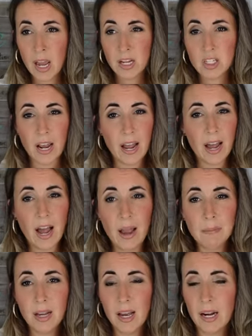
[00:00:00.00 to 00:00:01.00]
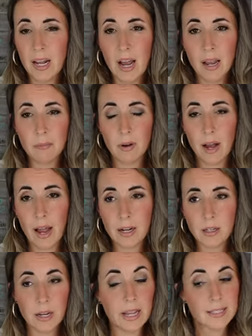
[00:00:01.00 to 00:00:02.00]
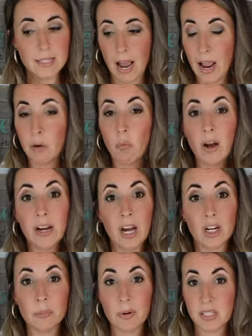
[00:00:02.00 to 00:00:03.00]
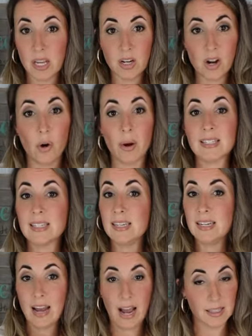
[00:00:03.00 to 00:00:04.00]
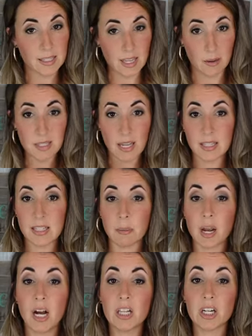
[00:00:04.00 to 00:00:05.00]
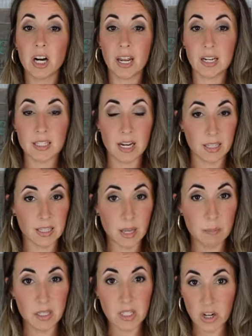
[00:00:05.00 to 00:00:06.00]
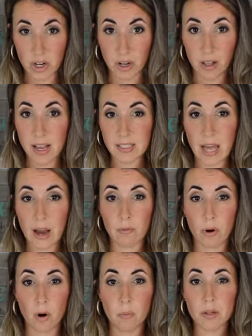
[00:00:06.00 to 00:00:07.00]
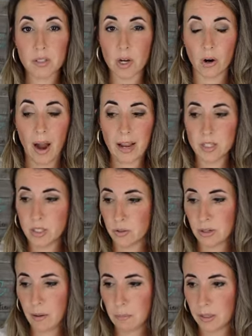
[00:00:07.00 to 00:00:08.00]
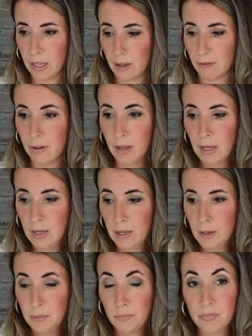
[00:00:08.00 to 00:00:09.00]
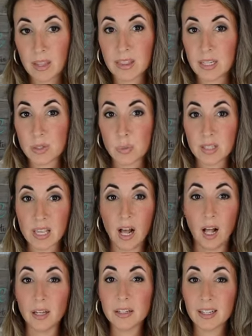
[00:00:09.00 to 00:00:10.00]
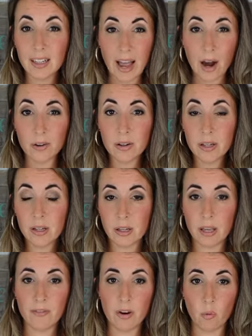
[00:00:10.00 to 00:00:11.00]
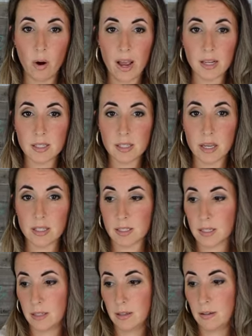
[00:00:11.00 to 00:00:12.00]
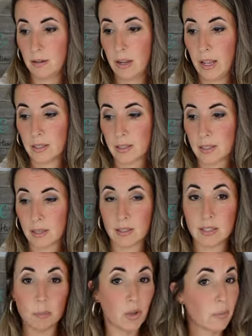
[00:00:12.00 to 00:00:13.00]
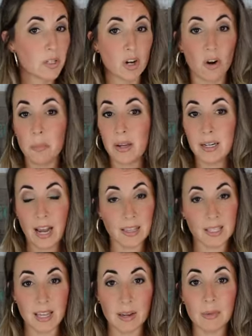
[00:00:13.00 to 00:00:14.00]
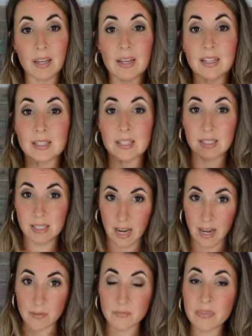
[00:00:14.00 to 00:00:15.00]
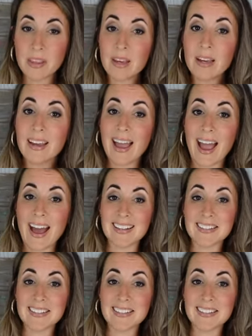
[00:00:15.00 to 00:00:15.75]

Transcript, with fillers: Chaya, I'm not. I, I it's I 100% know it's not the same. It's not the same color and it's not the same material as that robe. So I do not believe this was called cloud. If it was, it's a it's a similar material but not the same. It is the same as